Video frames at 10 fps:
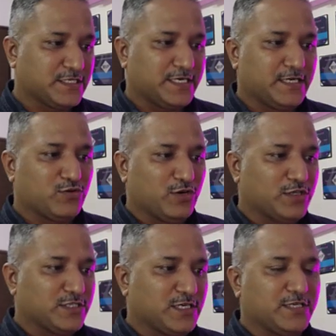into
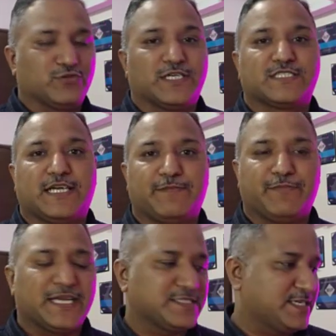logical units, and
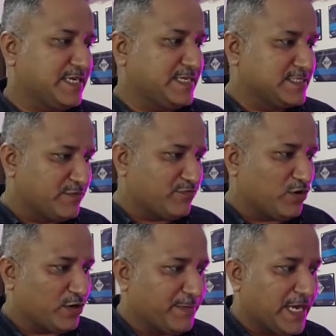makes it easy
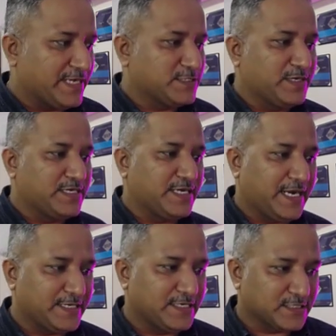for management
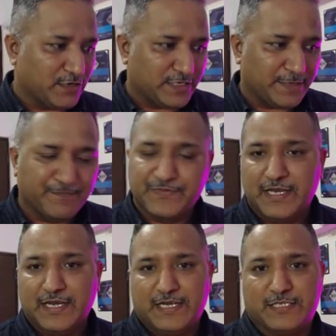and discovery.
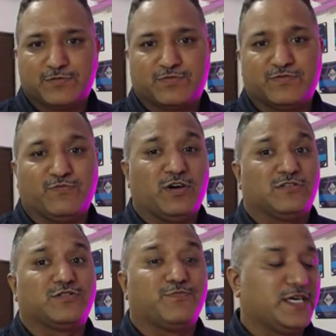It was
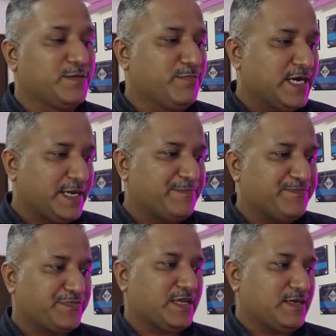built by
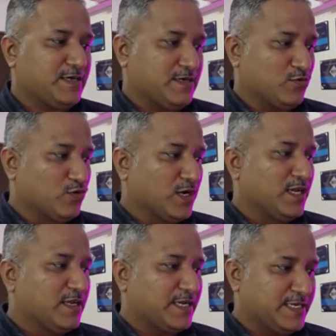Google
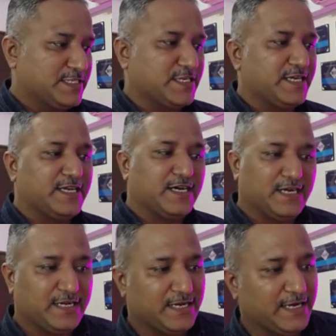initially
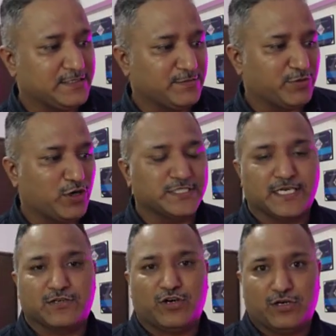as a
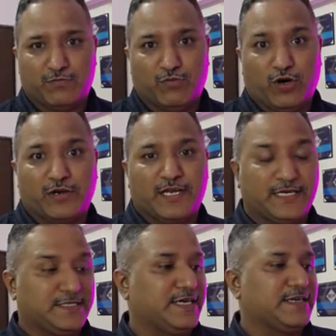project called Borg, and
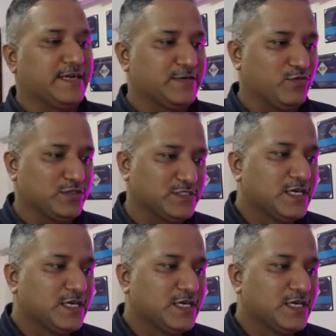then it was